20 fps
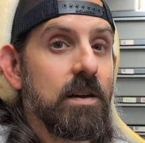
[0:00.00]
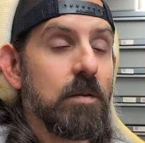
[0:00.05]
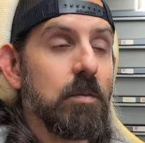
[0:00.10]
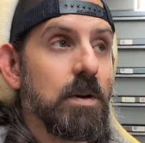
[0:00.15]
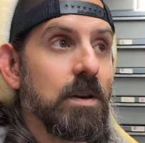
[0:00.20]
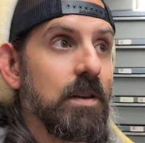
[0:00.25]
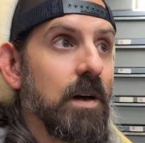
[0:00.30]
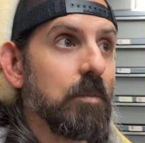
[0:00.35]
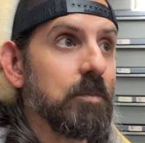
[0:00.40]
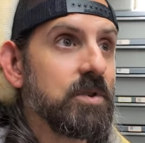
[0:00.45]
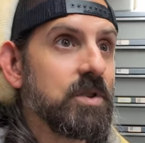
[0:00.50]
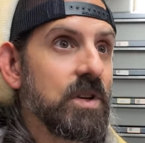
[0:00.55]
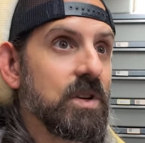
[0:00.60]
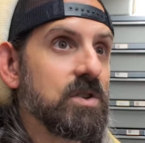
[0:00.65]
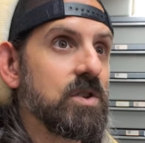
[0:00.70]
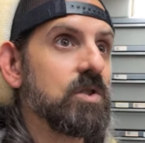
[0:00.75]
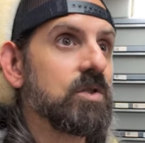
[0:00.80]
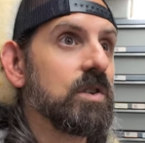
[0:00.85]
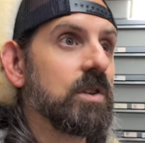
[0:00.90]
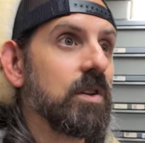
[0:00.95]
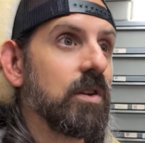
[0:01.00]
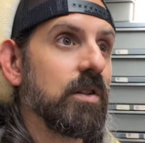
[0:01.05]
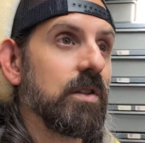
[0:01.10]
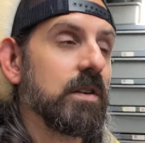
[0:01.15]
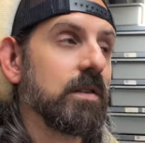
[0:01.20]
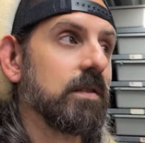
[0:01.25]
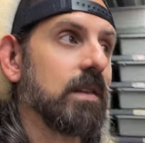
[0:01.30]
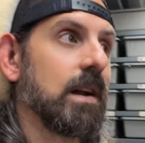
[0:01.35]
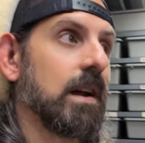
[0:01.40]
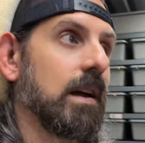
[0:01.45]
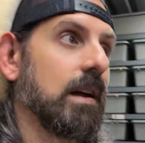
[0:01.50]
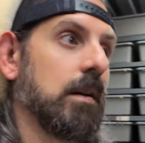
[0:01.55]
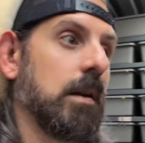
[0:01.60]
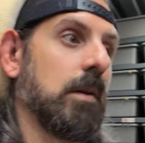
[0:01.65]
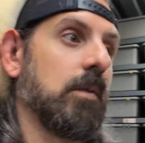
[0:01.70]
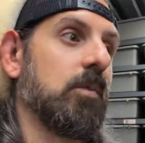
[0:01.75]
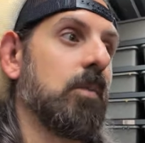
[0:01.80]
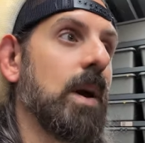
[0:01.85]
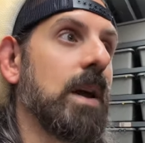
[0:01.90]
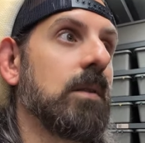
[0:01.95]
I mean, I'm 6 years into this, and
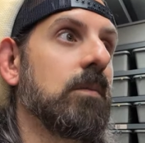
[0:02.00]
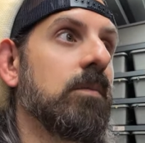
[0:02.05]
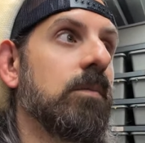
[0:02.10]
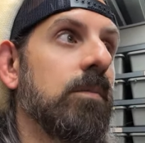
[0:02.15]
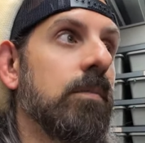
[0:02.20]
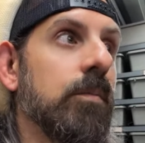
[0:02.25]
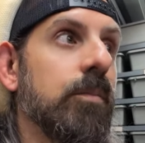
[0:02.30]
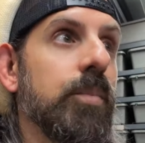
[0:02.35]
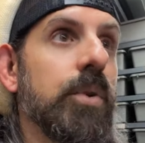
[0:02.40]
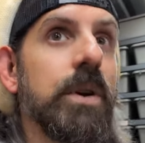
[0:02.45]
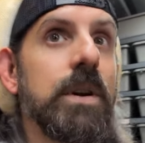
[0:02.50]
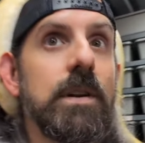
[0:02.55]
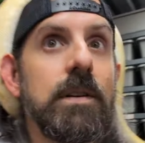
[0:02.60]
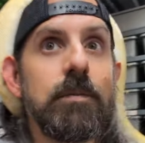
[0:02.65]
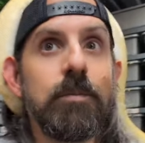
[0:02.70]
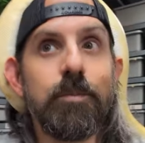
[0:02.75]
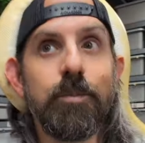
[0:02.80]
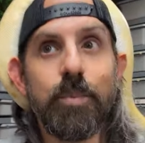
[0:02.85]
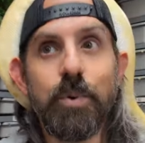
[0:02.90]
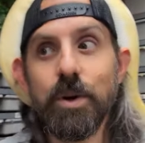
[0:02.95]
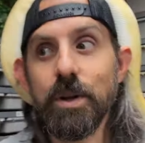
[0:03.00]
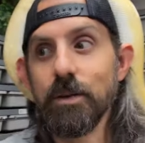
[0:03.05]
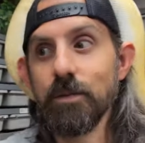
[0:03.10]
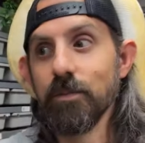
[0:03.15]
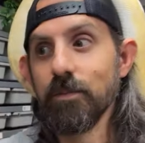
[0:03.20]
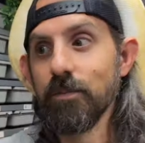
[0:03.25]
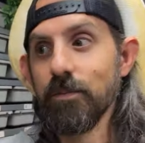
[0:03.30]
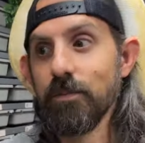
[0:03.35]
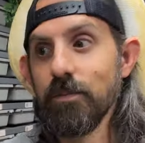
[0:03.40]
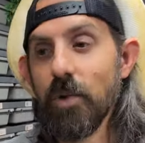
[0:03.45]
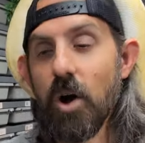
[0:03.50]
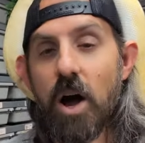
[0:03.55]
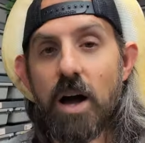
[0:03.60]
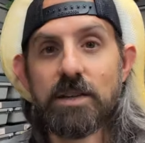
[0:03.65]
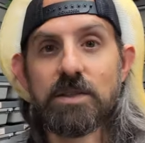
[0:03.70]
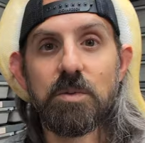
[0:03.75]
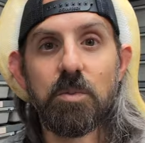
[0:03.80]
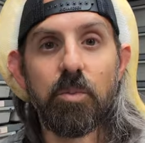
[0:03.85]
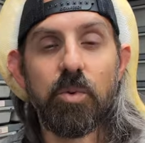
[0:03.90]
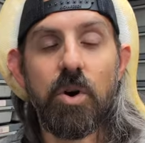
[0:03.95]
I've made pretty
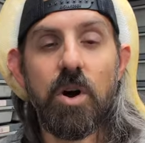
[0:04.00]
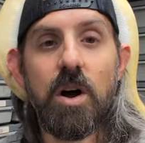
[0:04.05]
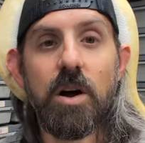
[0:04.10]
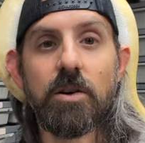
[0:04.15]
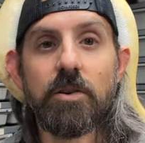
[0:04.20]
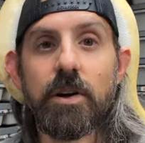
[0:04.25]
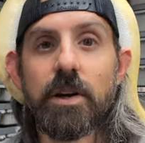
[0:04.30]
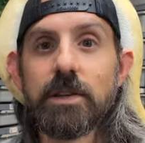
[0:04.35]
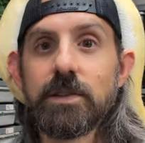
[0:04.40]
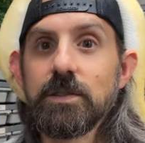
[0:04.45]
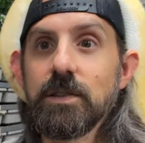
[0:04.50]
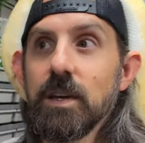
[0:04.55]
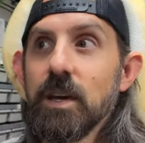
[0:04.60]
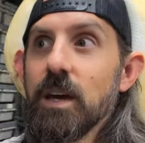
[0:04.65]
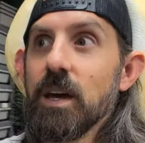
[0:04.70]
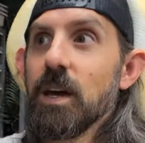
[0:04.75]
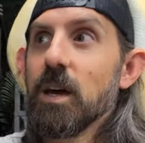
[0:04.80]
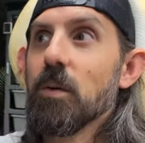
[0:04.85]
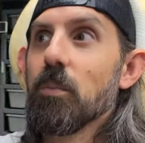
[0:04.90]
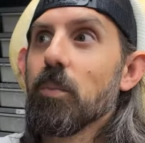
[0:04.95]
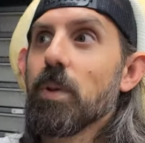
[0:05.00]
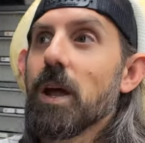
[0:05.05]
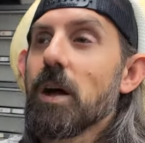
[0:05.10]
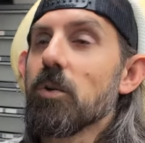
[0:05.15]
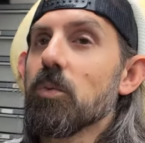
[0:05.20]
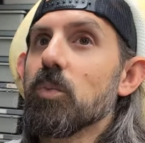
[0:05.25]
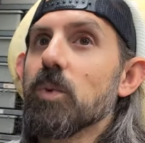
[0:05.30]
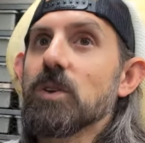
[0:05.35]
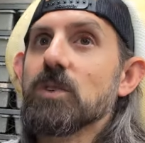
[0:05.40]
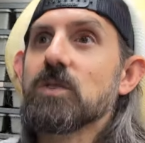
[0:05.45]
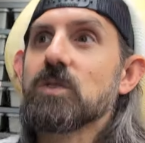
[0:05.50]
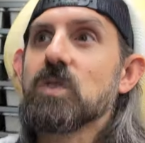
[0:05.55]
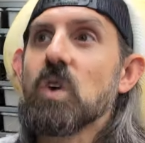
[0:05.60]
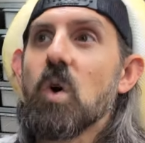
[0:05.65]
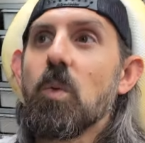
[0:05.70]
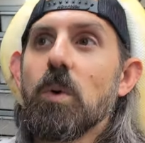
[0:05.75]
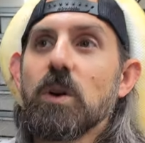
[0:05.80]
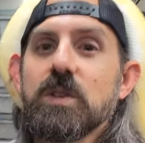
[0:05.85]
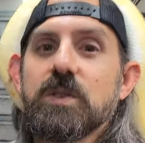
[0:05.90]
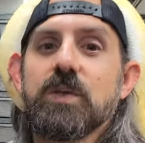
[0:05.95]
awesome progress, but I would be so
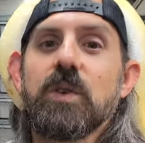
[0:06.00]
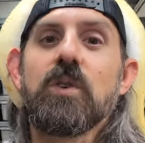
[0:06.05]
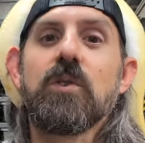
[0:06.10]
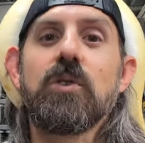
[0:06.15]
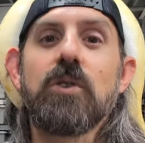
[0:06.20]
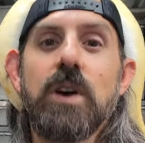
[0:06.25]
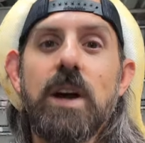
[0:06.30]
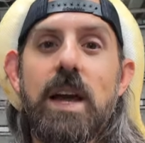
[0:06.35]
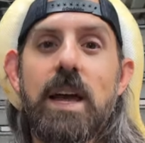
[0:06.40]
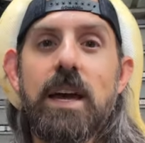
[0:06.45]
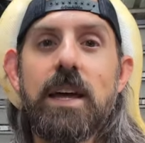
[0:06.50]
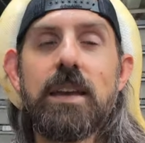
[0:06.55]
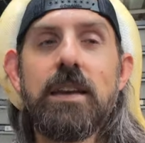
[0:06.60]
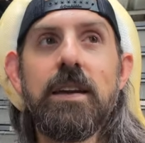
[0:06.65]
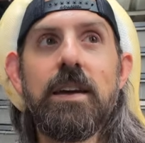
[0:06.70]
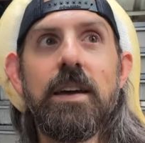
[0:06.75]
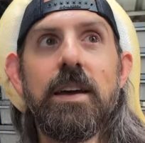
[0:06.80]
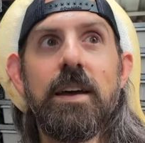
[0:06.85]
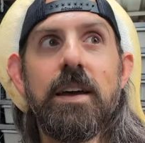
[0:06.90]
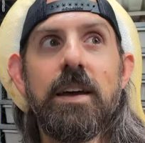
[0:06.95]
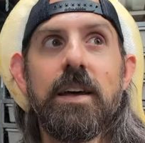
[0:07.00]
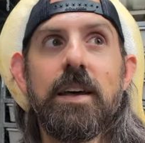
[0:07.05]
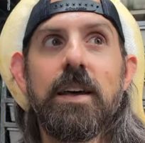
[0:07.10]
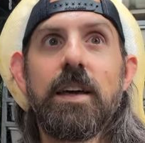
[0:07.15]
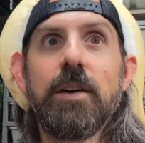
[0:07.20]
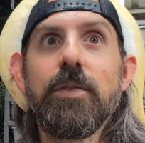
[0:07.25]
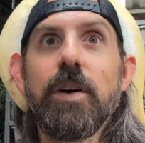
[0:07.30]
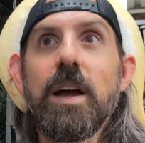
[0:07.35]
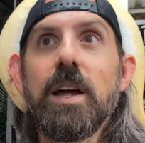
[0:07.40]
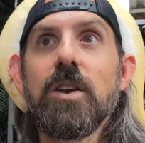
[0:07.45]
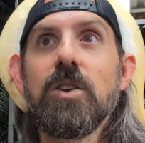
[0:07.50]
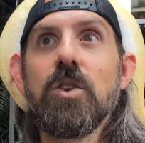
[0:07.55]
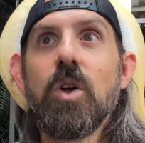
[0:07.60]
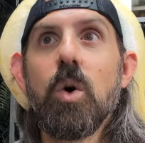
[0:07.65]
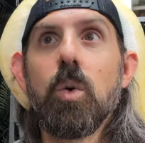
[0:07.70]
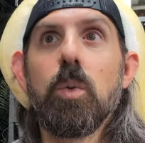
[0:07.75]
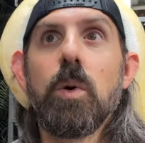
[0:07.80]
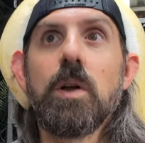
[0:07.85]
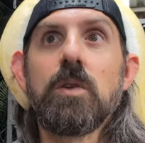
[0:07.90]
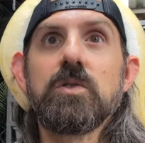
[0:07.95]
much further ahead if I had
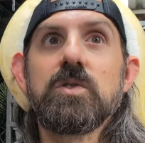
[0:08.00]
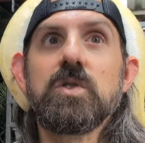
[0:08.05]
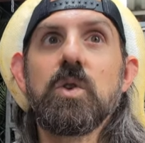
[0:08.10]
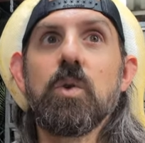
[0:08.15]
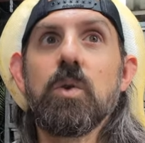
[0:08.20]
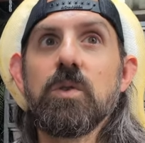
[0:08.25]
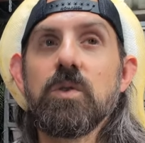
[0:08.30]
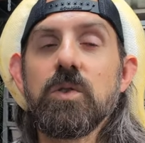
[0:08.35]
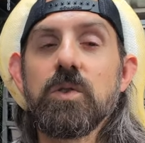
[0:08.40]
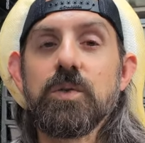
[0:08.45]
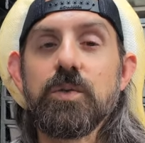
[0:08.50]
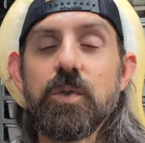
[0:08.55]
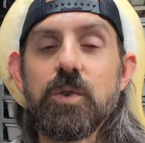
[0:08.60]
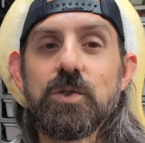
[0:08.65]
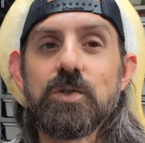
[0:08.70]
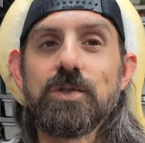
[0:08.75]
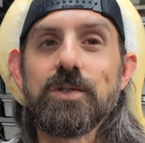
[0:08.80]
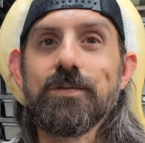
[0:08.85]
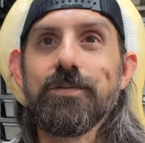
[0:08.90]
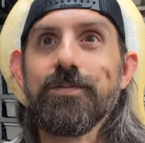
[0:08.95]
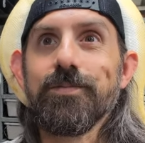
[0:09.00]
known what I was doing those first,